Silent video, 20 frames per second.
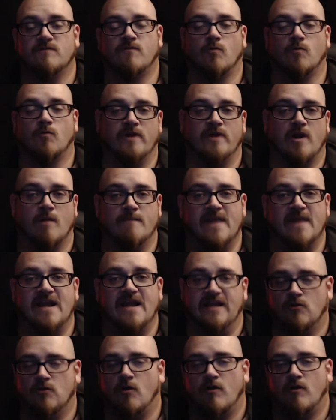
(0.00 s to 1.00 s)
for we are
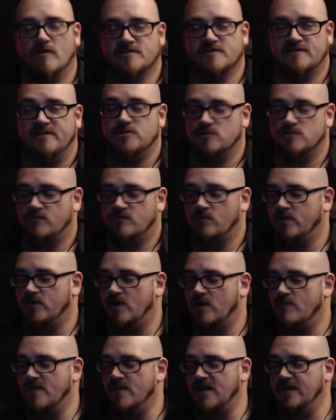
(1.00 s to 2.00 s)
many. Call us Legion, for we
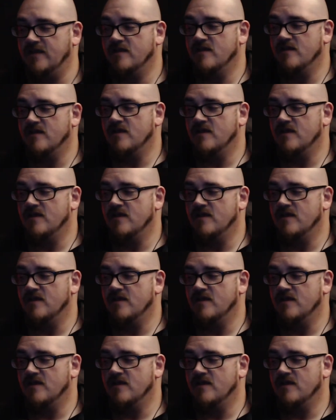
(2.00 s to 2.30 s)
are many."